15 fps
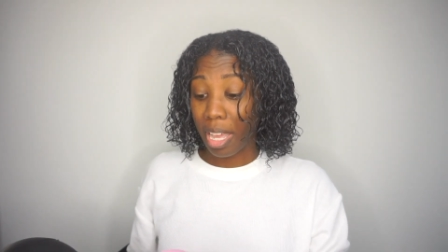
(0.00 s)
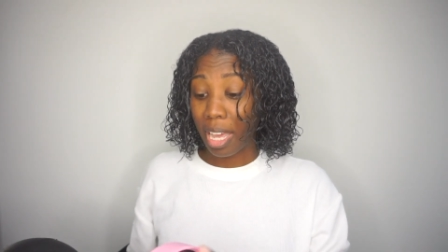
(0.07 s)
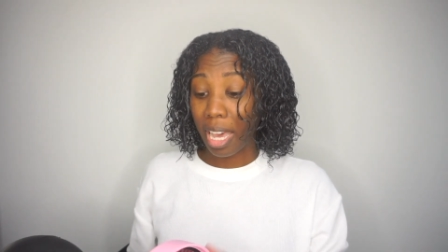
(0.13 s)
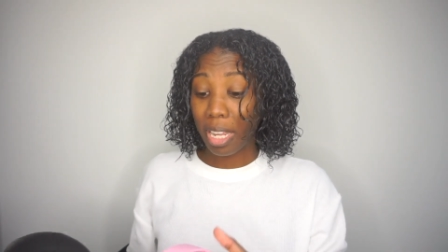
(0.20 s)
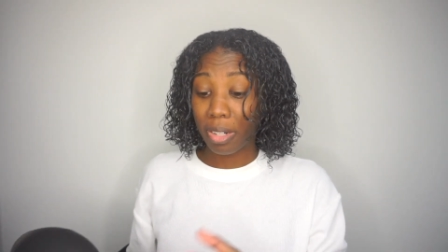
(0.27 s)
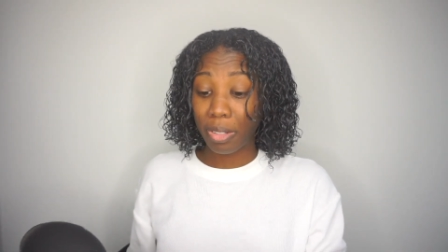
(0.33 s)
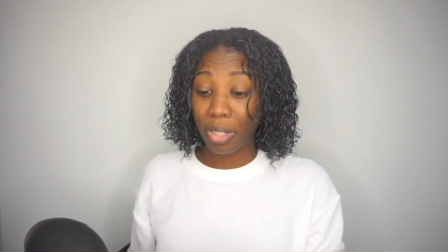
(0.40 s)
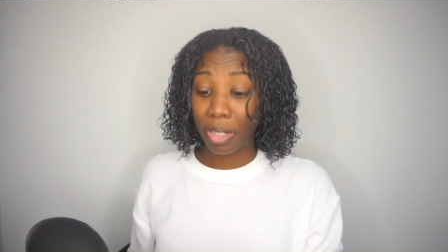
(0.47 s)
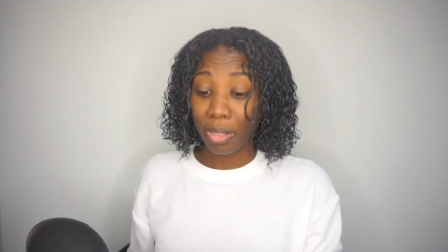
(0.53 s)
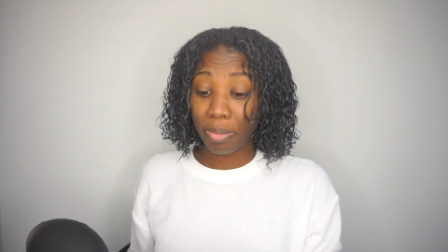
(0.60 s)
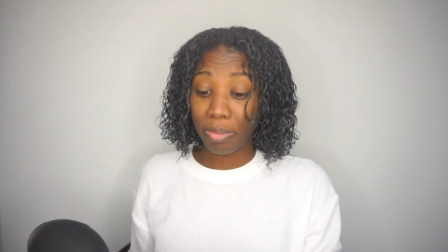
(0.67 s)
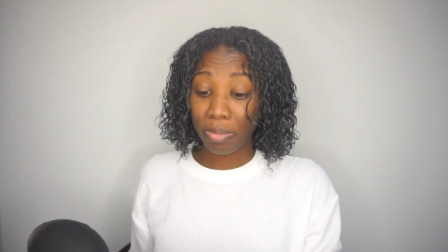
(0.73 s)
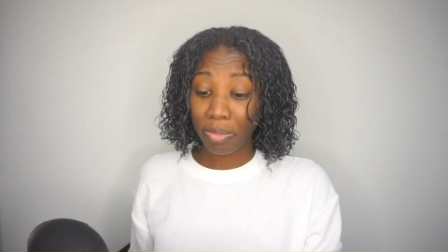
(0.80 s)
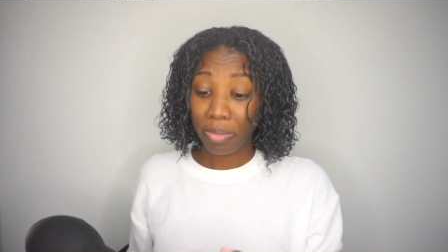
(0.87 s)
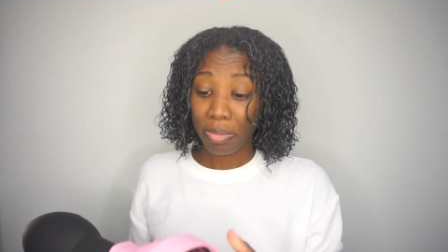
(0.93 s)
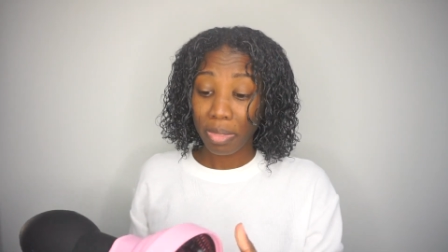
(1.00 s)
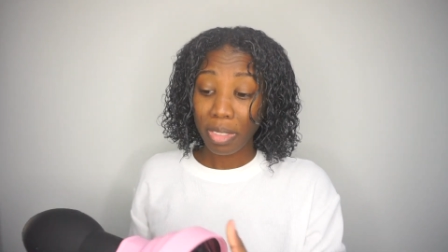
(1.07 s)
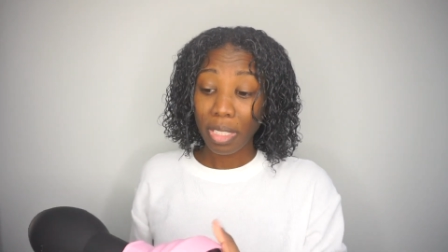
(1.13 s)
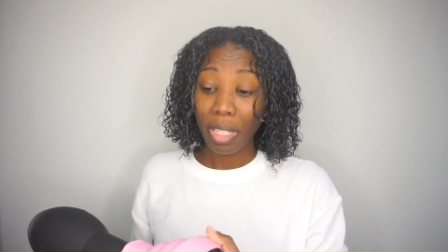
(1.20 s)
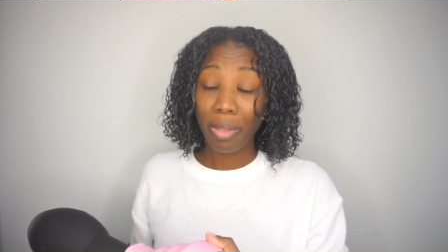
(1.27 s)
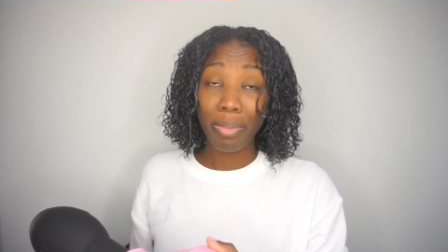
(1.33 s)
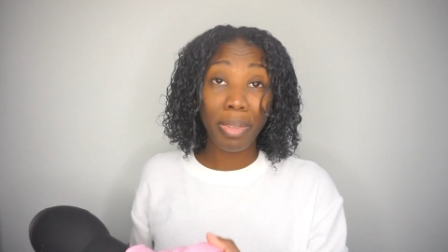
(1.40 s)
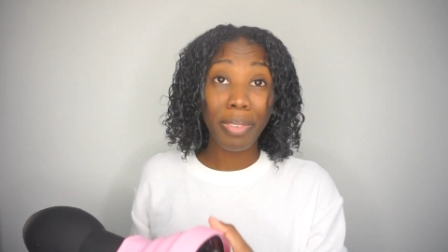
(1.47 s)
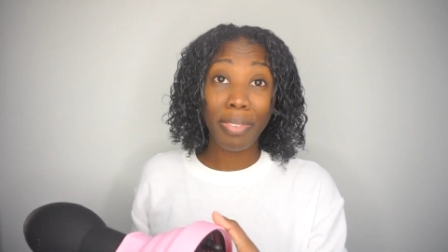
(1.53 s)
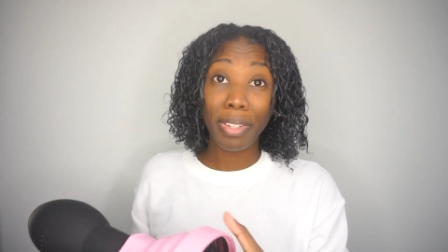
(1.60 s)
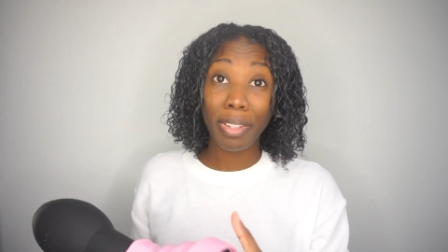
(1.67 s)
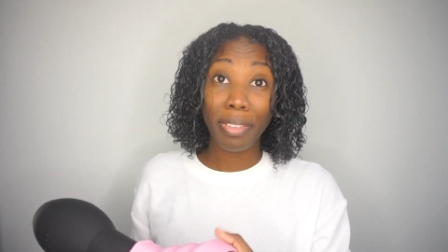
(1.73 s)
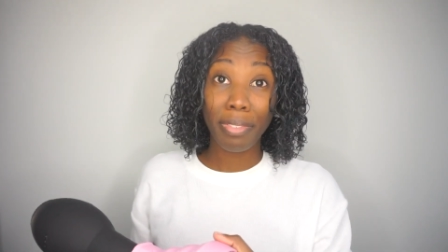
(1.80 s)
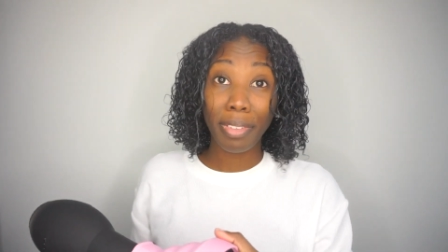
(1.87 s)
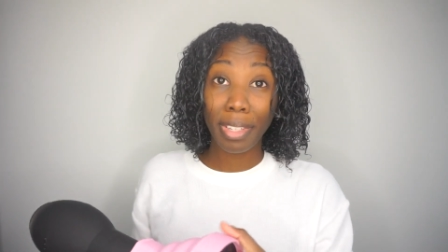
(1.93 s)
I don't know. We're
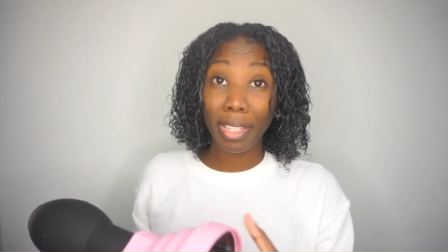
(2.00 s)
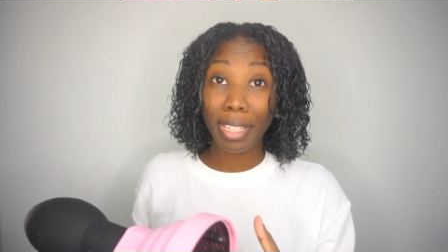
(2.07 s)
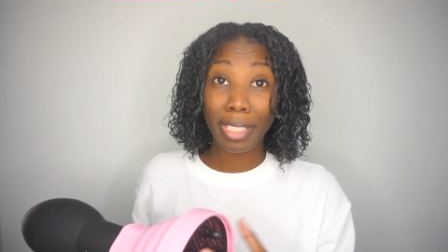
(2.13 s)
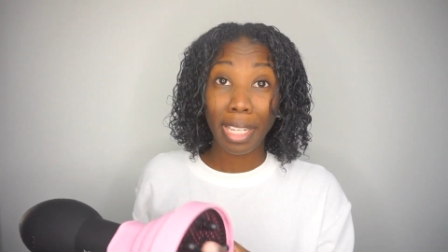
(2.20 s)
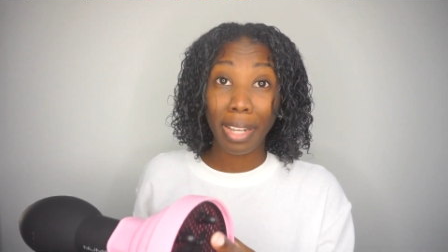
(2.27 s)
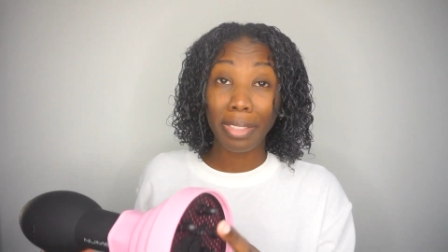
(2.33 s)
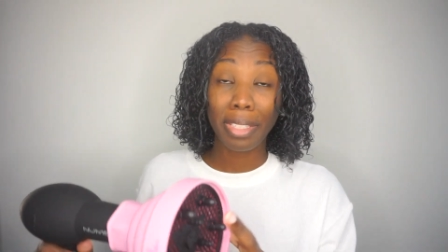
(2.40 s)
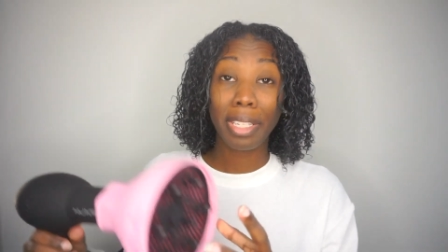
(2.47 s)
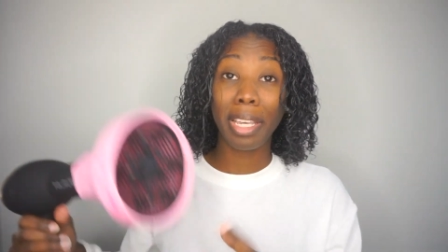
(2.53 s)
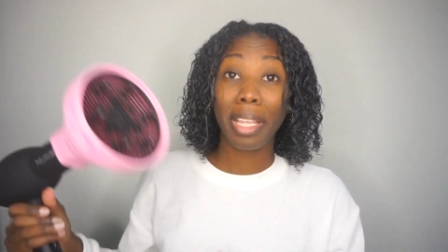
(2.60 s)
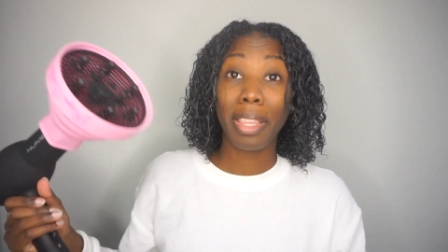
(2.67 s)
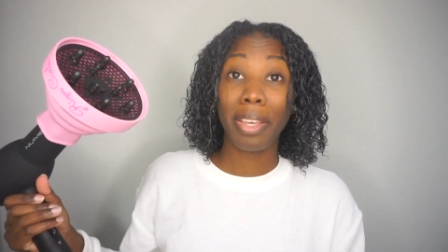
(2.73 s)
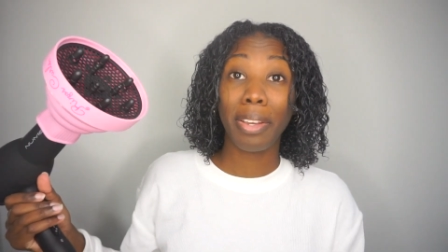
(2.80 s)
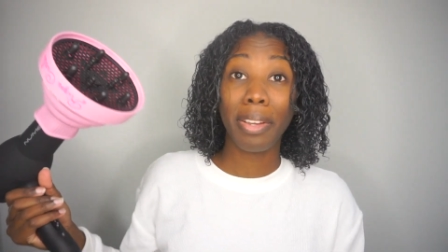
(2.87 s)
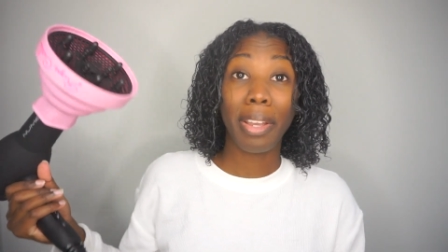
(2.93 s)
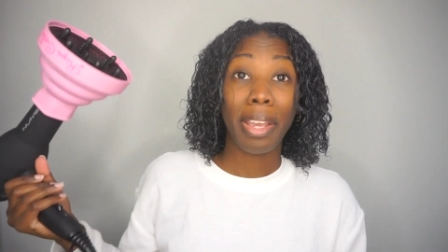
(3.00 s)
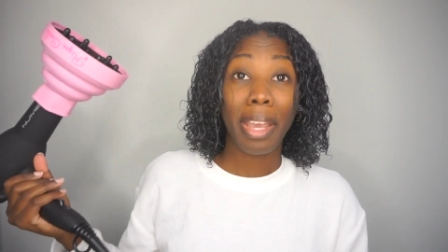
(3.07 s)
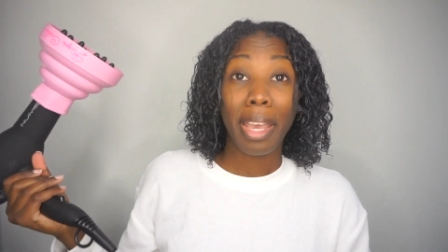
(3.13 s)
gonna figure this out together.